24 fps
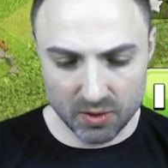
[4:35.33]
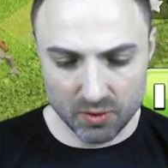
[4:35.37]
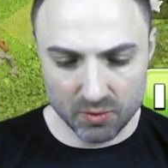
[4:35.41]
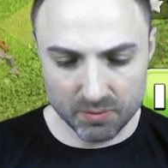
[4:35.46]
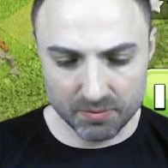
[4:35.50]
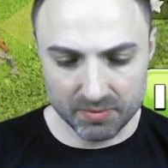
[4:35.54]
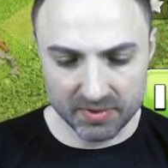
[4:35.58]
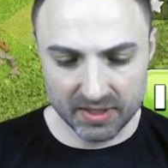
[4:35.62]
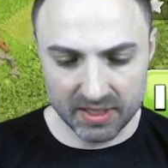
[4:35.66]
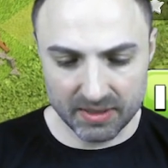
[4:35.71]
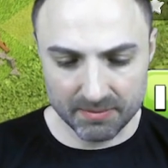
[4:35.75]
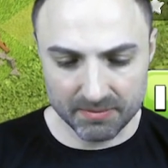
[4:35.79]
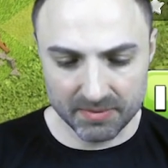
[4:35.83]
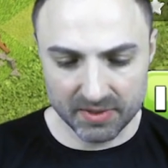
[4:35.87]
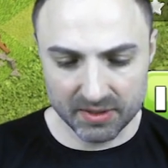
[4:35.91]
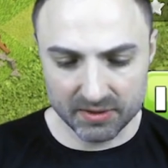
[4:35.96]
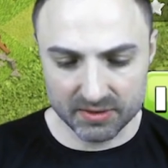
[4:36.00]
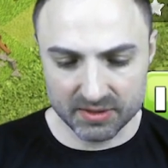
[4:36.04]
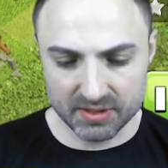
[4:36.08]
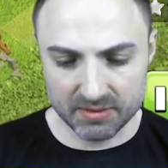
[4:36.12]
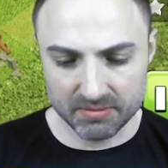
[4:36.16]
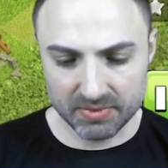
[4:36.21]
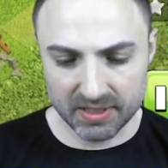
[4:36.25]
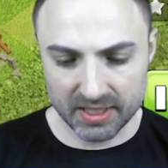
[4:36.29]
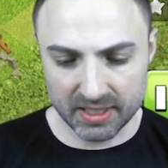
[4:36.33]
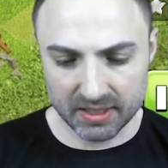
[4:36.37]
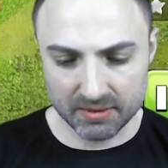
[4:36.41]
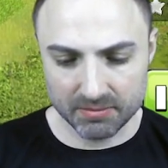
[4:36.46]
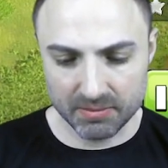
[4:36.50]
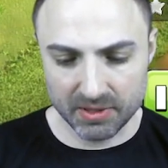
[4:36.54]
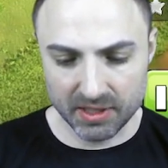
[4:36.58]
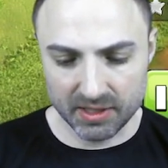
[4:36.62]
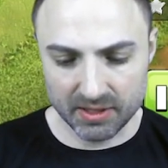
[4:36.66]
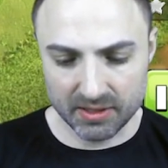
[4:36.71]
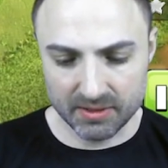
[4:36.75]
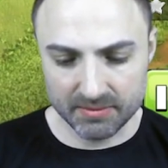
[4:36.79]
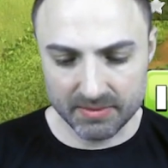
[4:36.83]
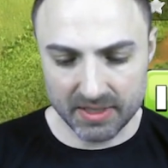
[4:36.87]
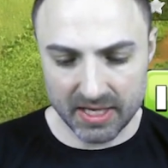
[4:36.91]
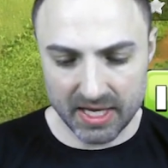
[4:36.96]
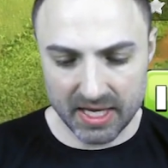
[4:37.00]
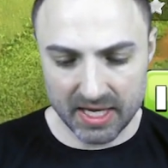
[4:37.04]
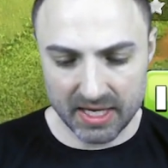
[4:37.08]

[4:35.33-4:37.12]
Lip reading: oh, yep, there's the black bomb,